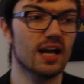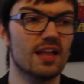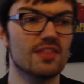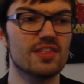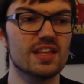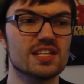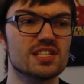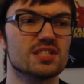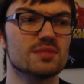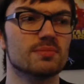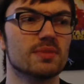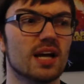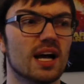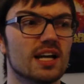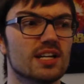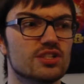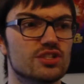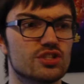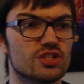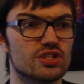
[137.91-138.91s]
And then some
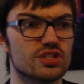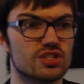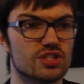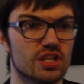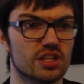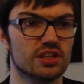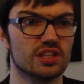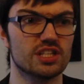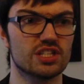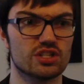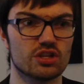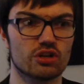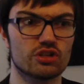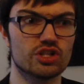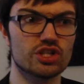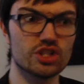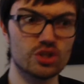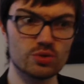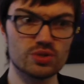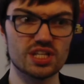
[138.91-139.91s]
guys just suddenly start
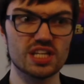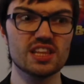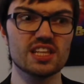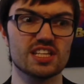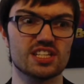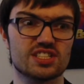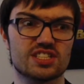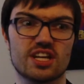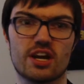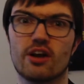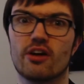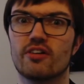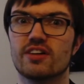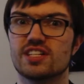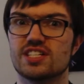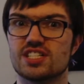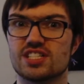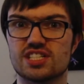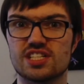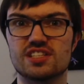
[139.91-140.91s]
shooting these
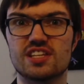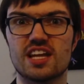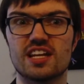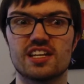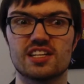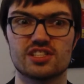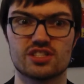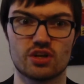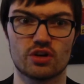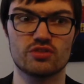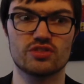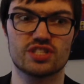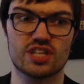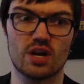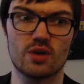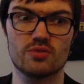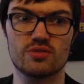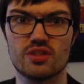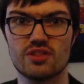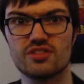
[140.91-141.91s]
terrorists, and then it turns
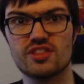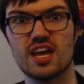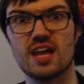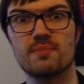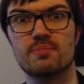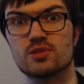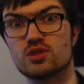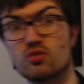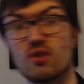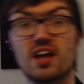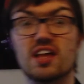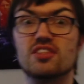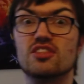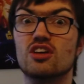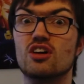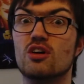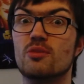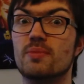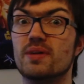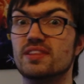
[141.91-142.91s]
out that they betrayed
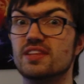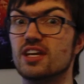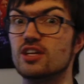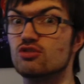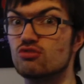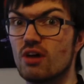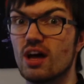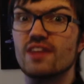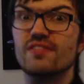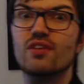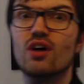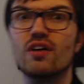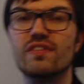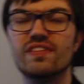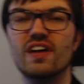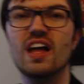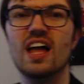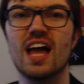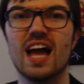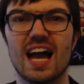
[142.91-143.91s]
them and they drive off,
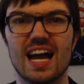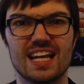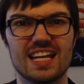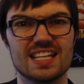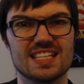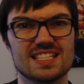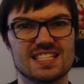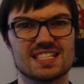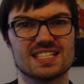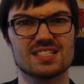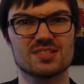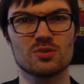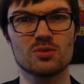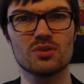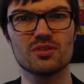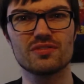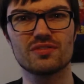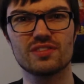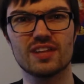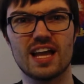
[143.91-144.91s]
and it's
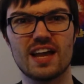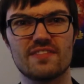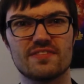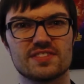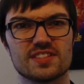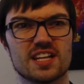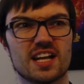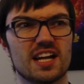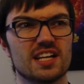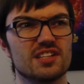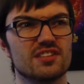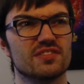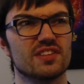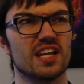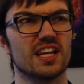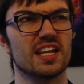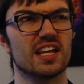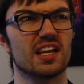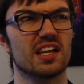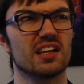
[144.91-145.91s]
sort of left kind of
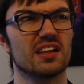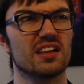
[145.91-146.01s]
like,